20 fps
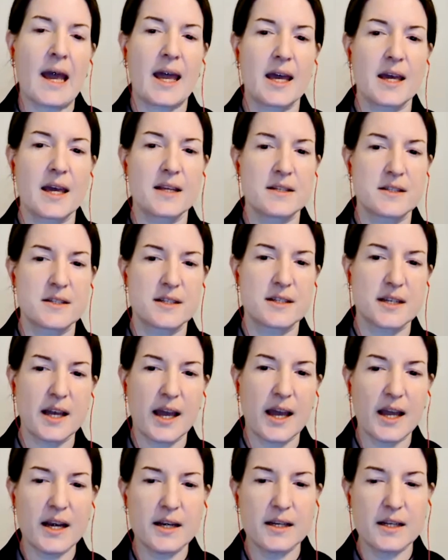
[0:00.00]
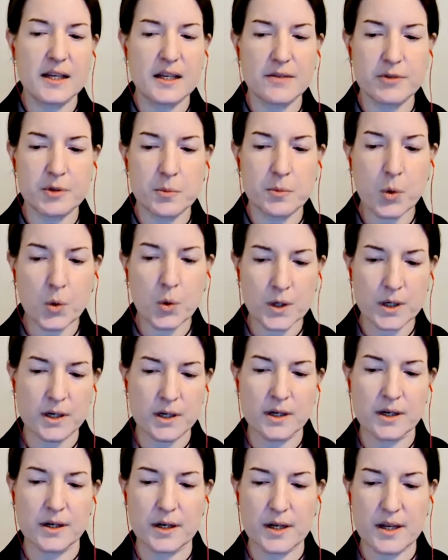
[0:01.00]
And even
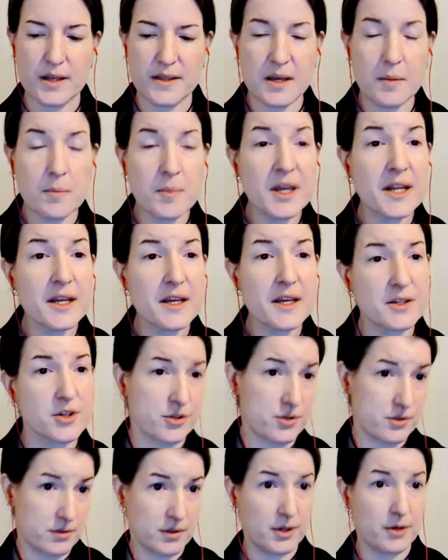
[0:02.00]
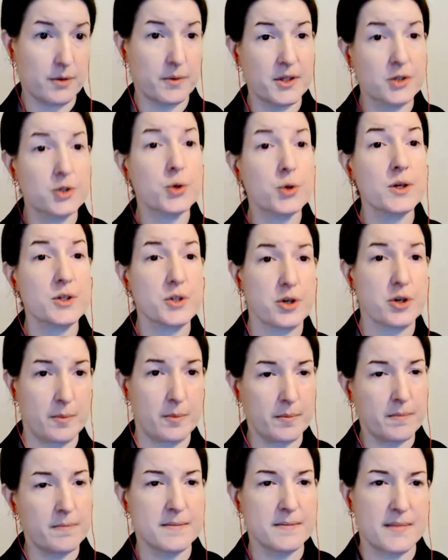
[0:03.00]
more in the immediate, in the short
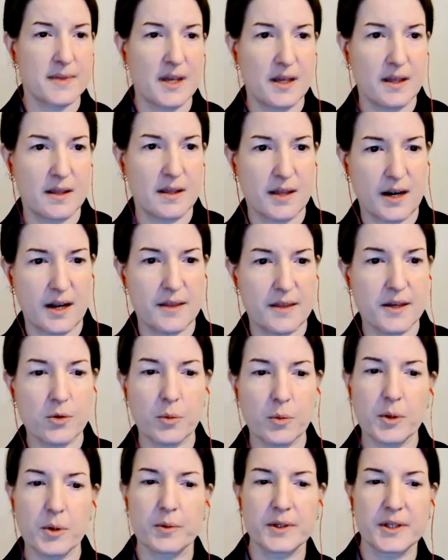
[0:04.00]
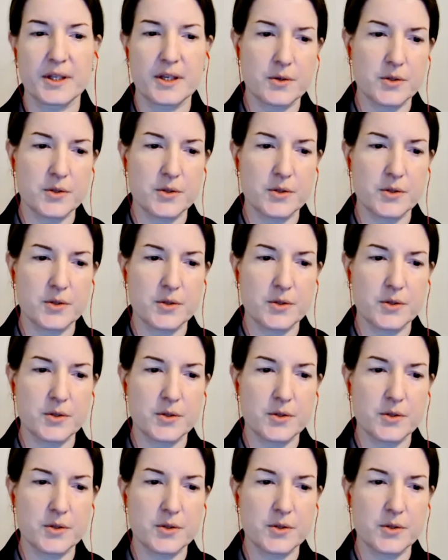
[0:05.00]
term, that I think will be really